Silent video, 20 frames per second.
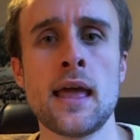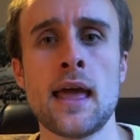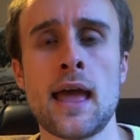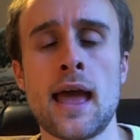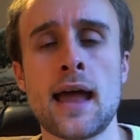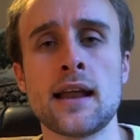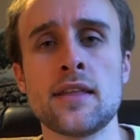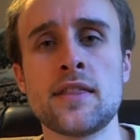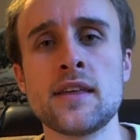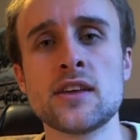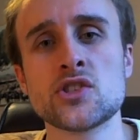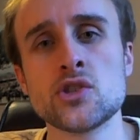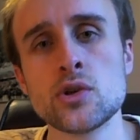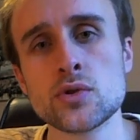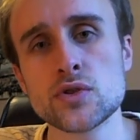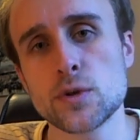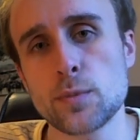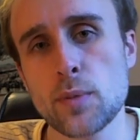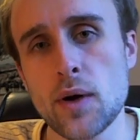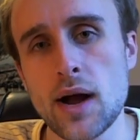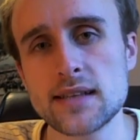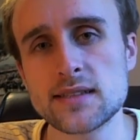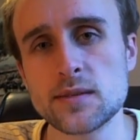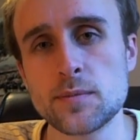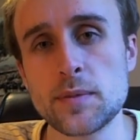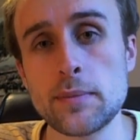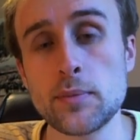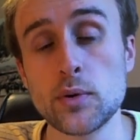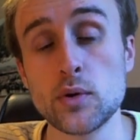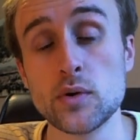And I think it's no surprise that
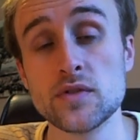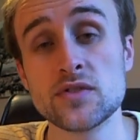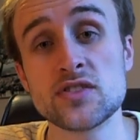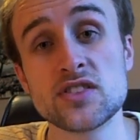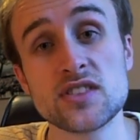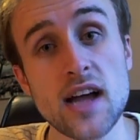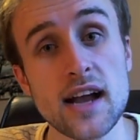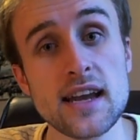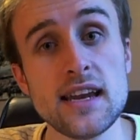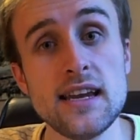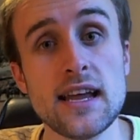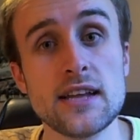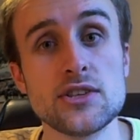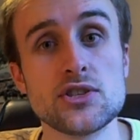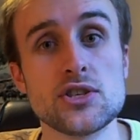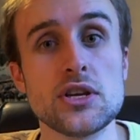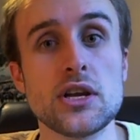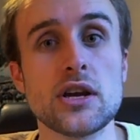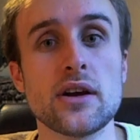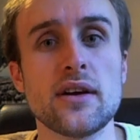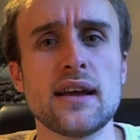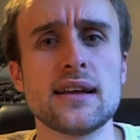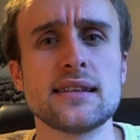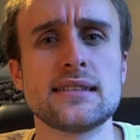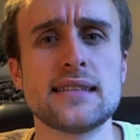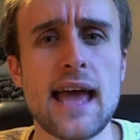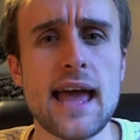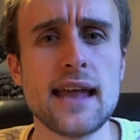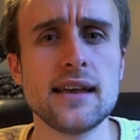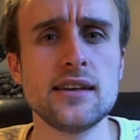people who've studied engineering
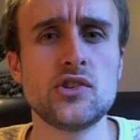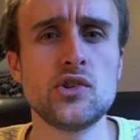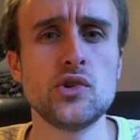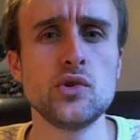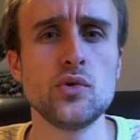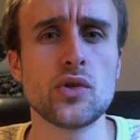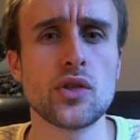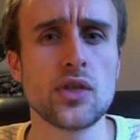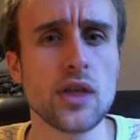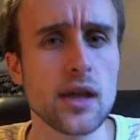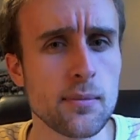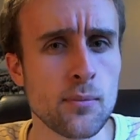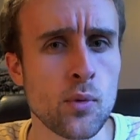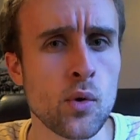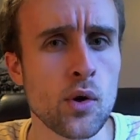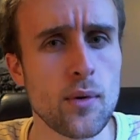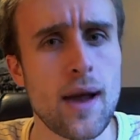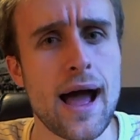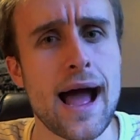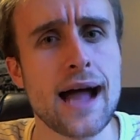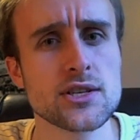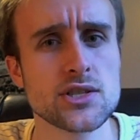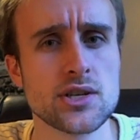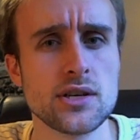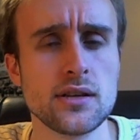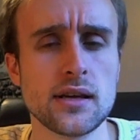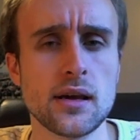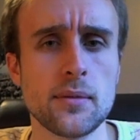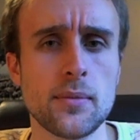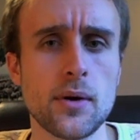tend to think more
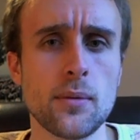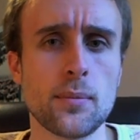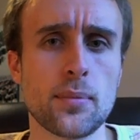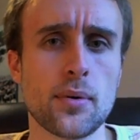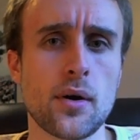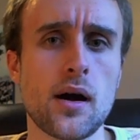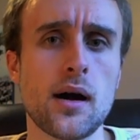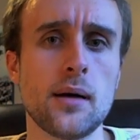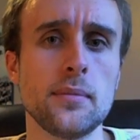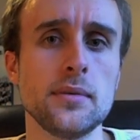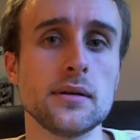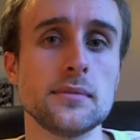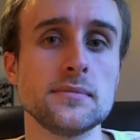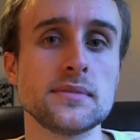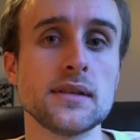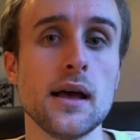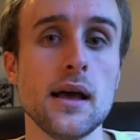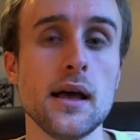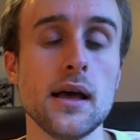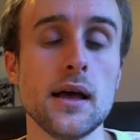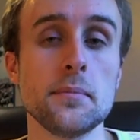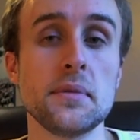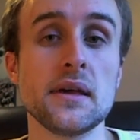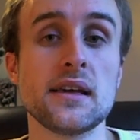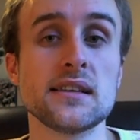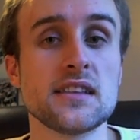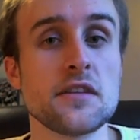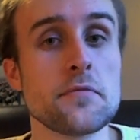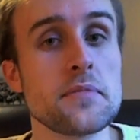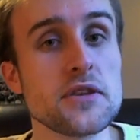rationally about problems
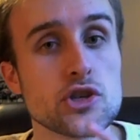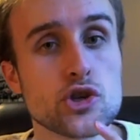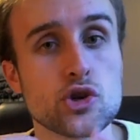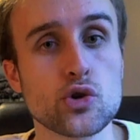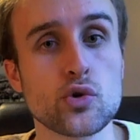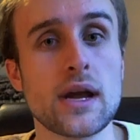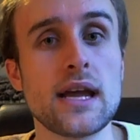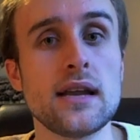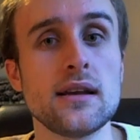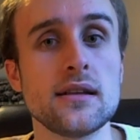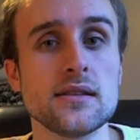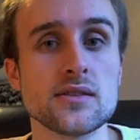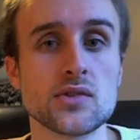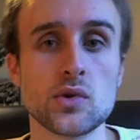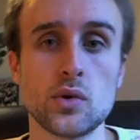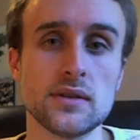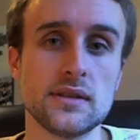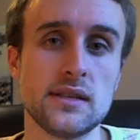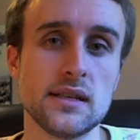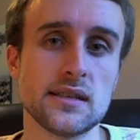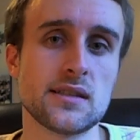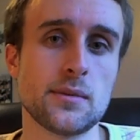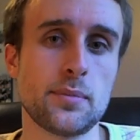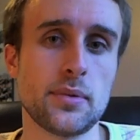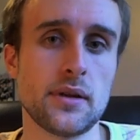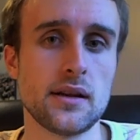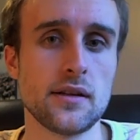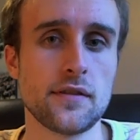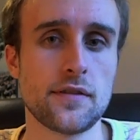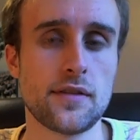because they've been trained in this whole
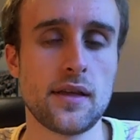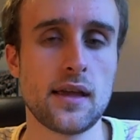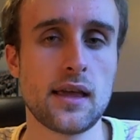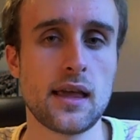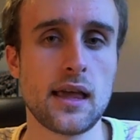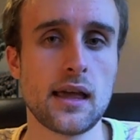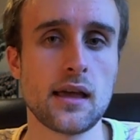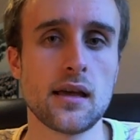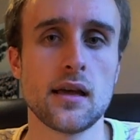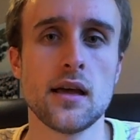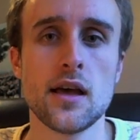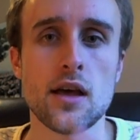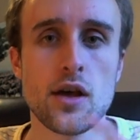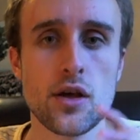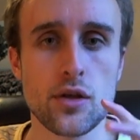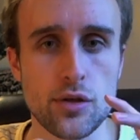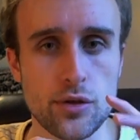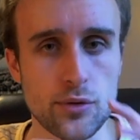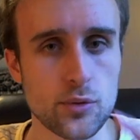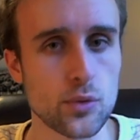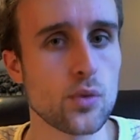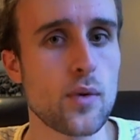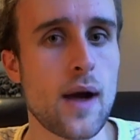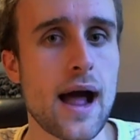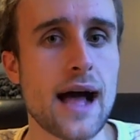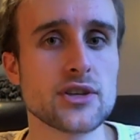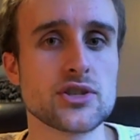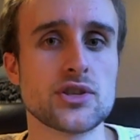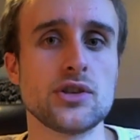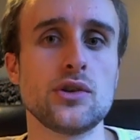discipline of thinking through
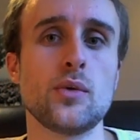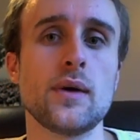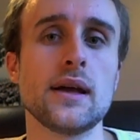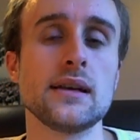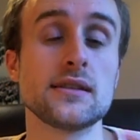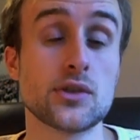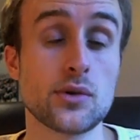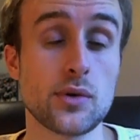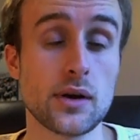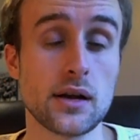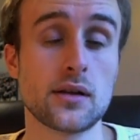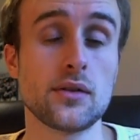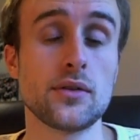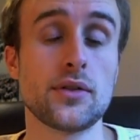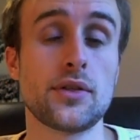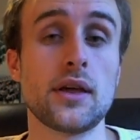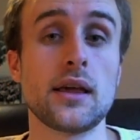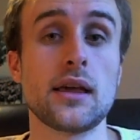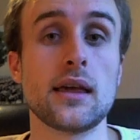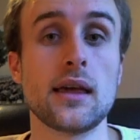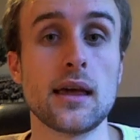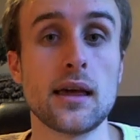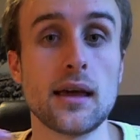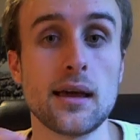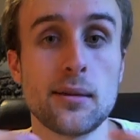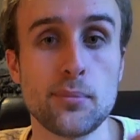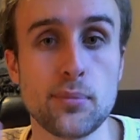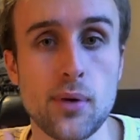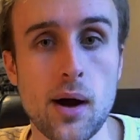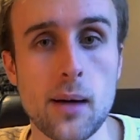rational ways, critical thinking,
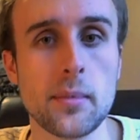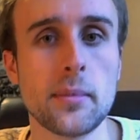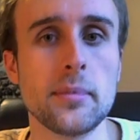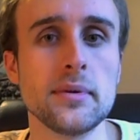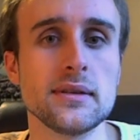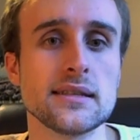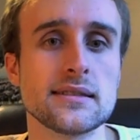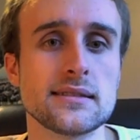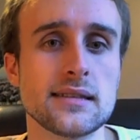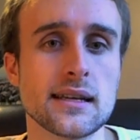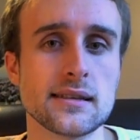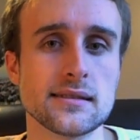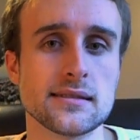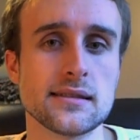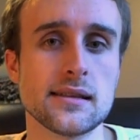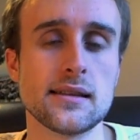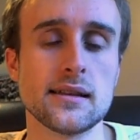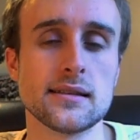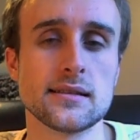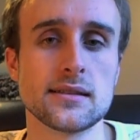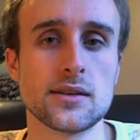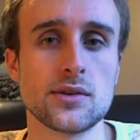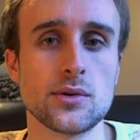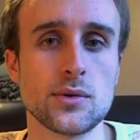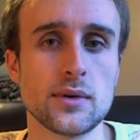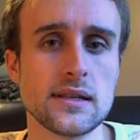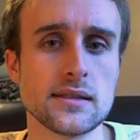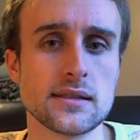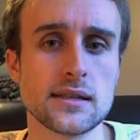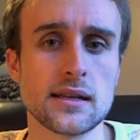and probabilistic and statistical
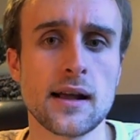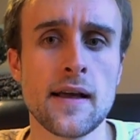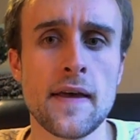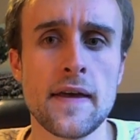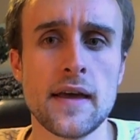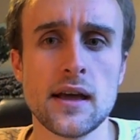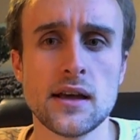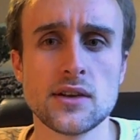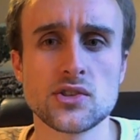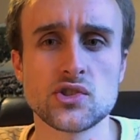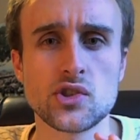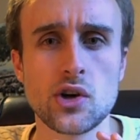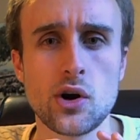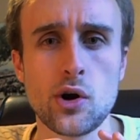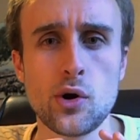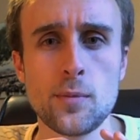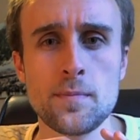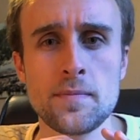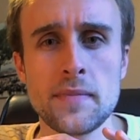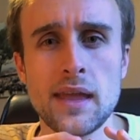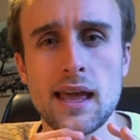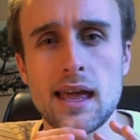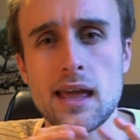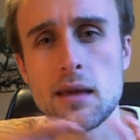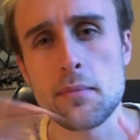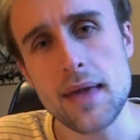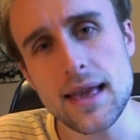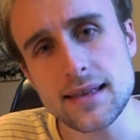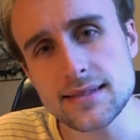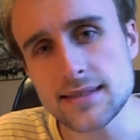reasoning. So it
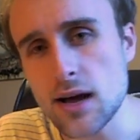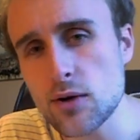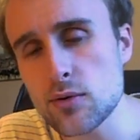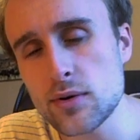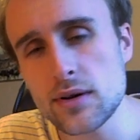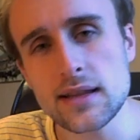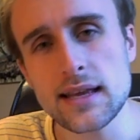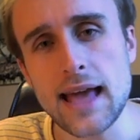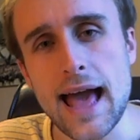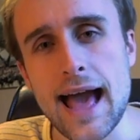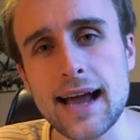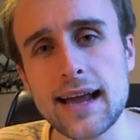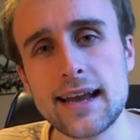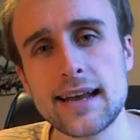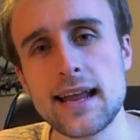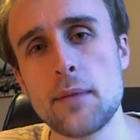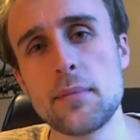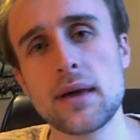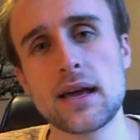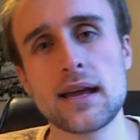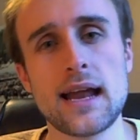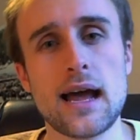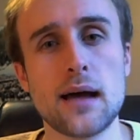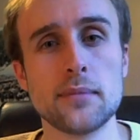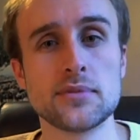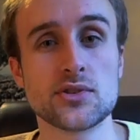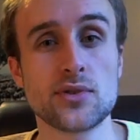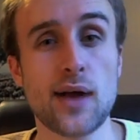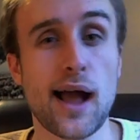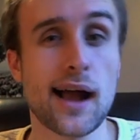may sound really academic and
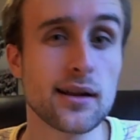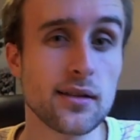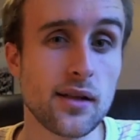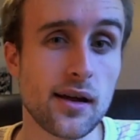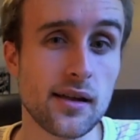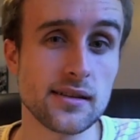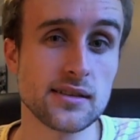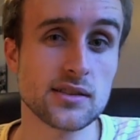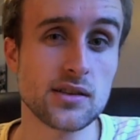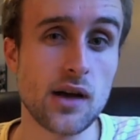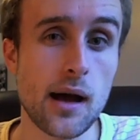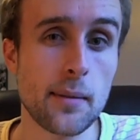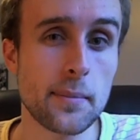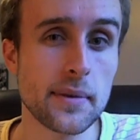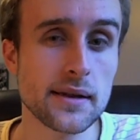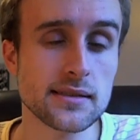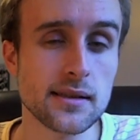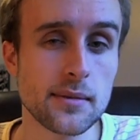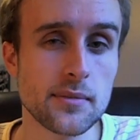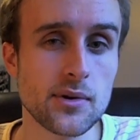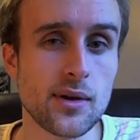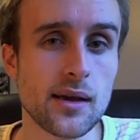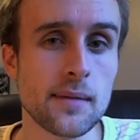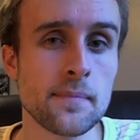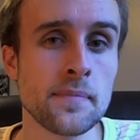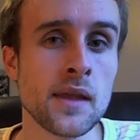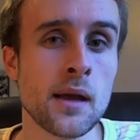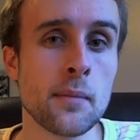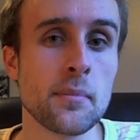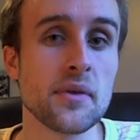abstract, a lot of these topics I'm doing,
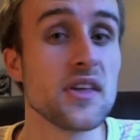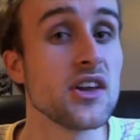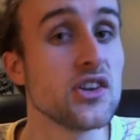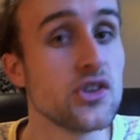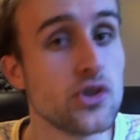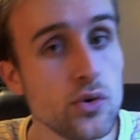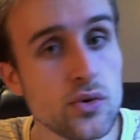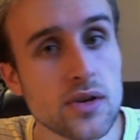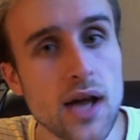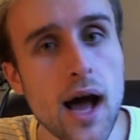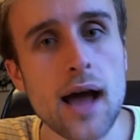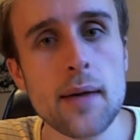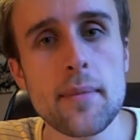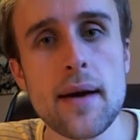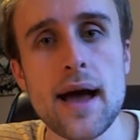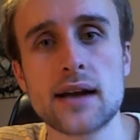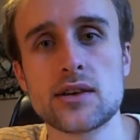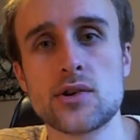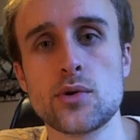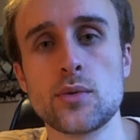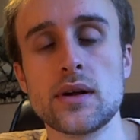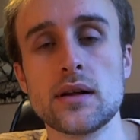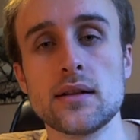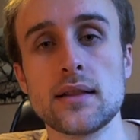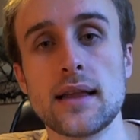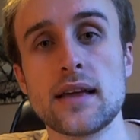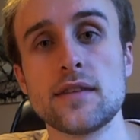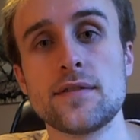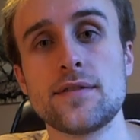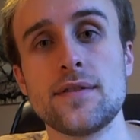but they do tie back to real
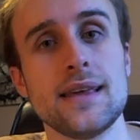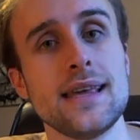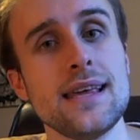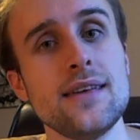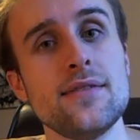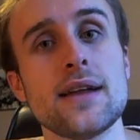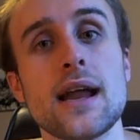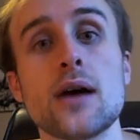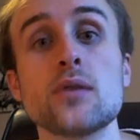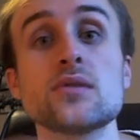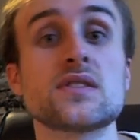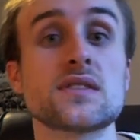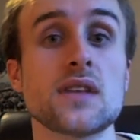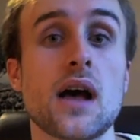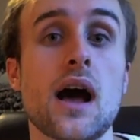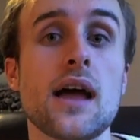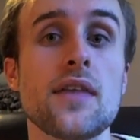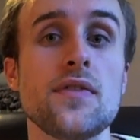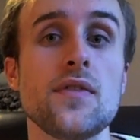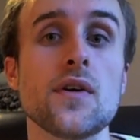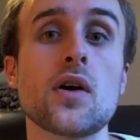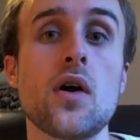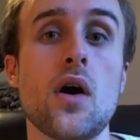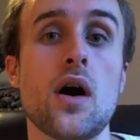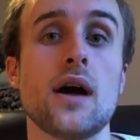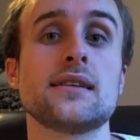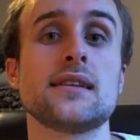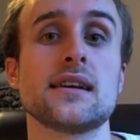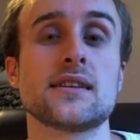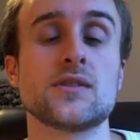life, even outside the
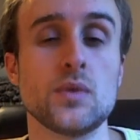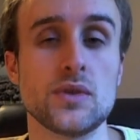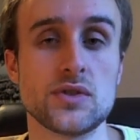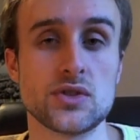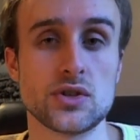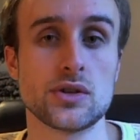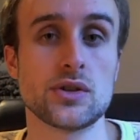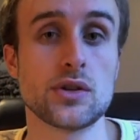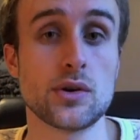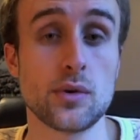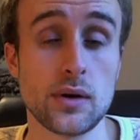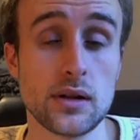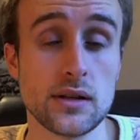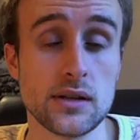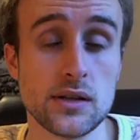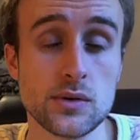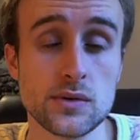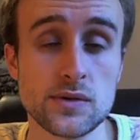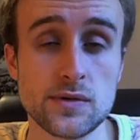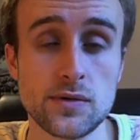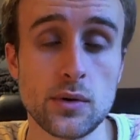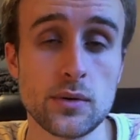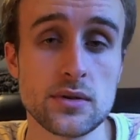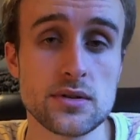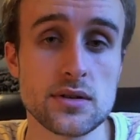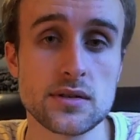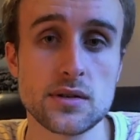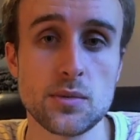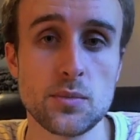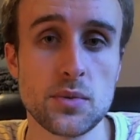context which they're really useful, which
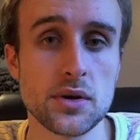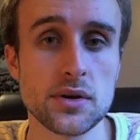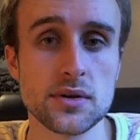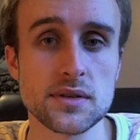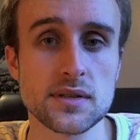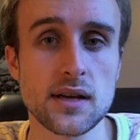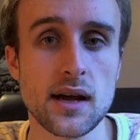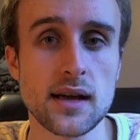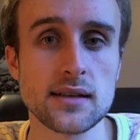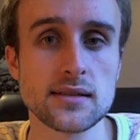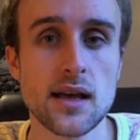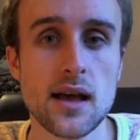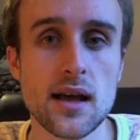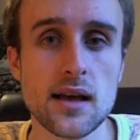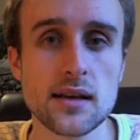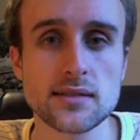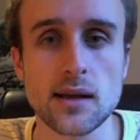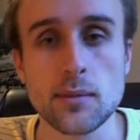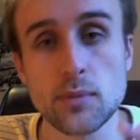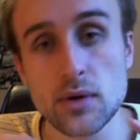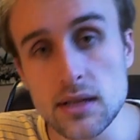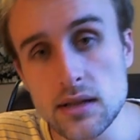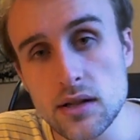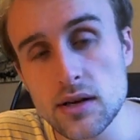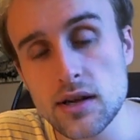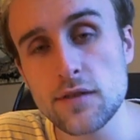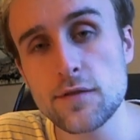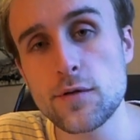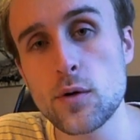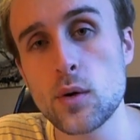is computer science. So I'm really
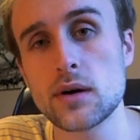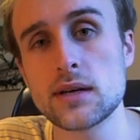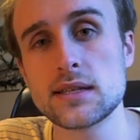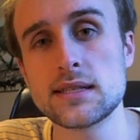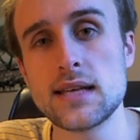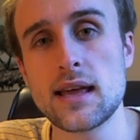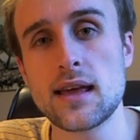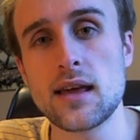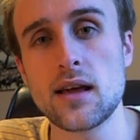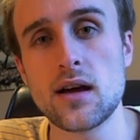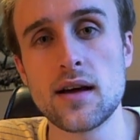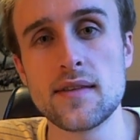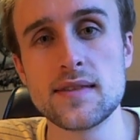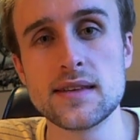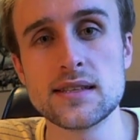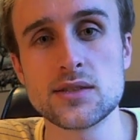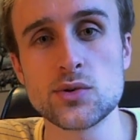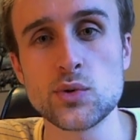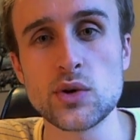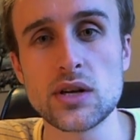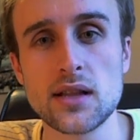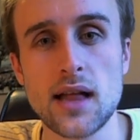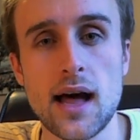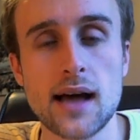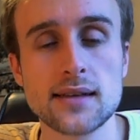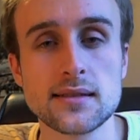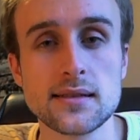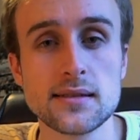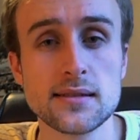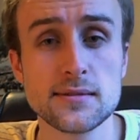looking forward to taking on these three
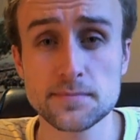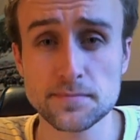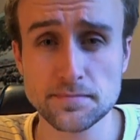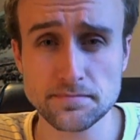classes.